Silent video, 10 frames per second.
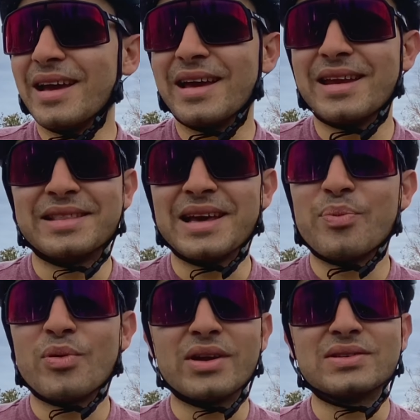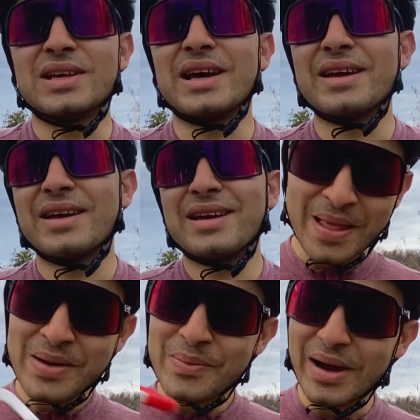And at that point I was like,
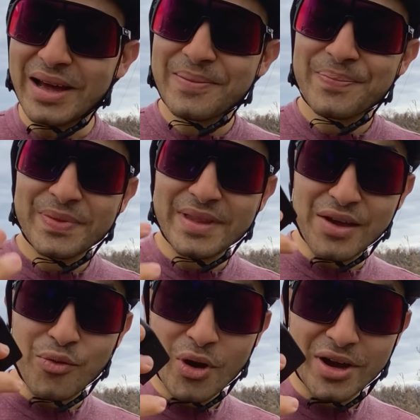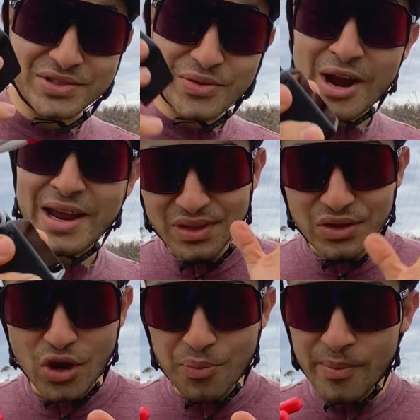but it works great.
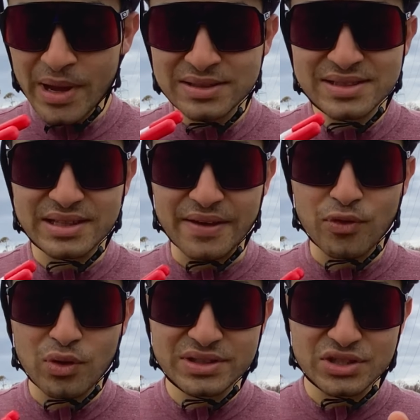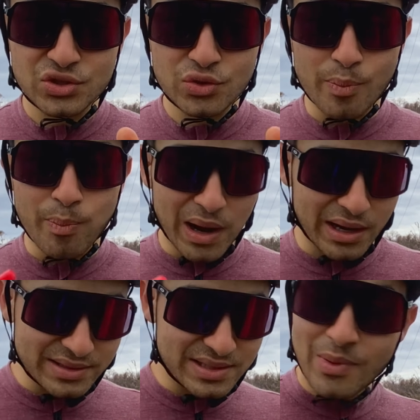GoPro mounts, they fall into two
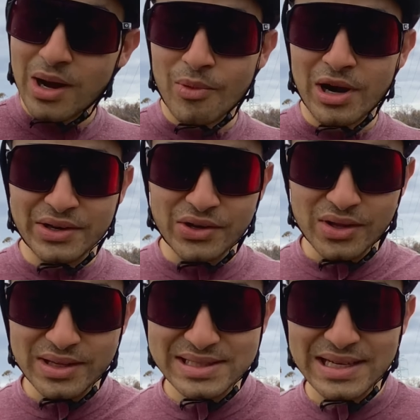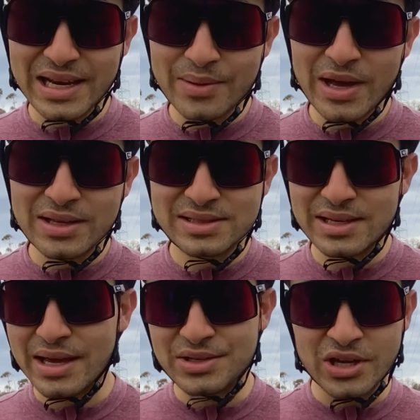buckets in my mind. You got the static mounts
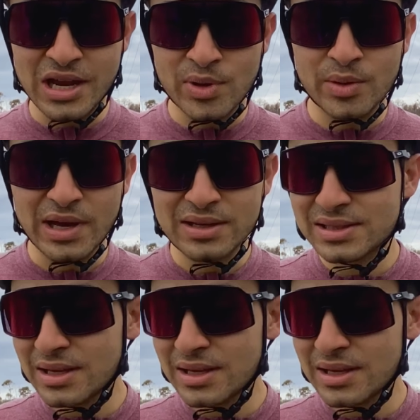and dynamic mounts.